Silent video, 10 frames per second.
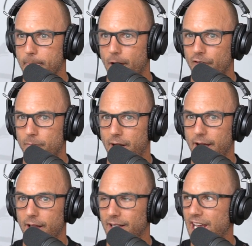of
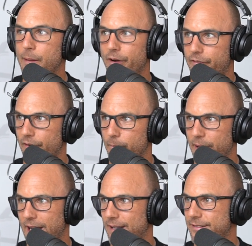my labor for the
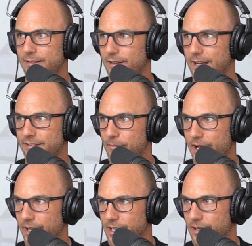past X
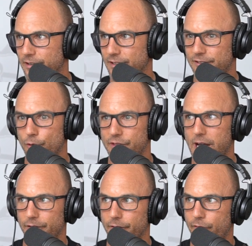amount of years. Since
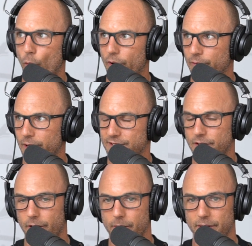2004 is when I
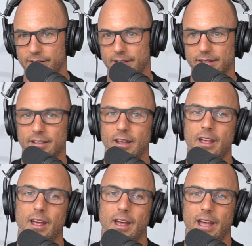started the business.
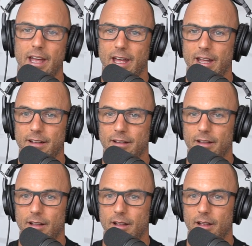And
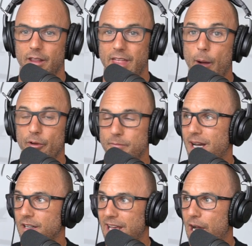that was
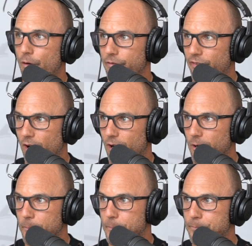my
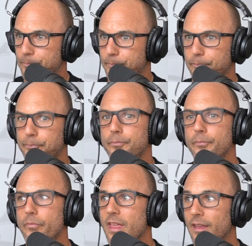downfall.
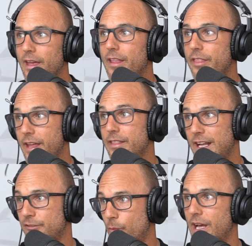And then
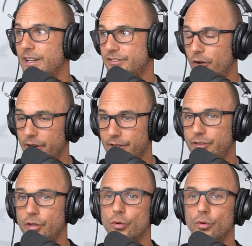that's when I started
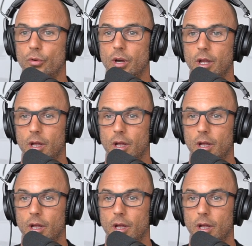to,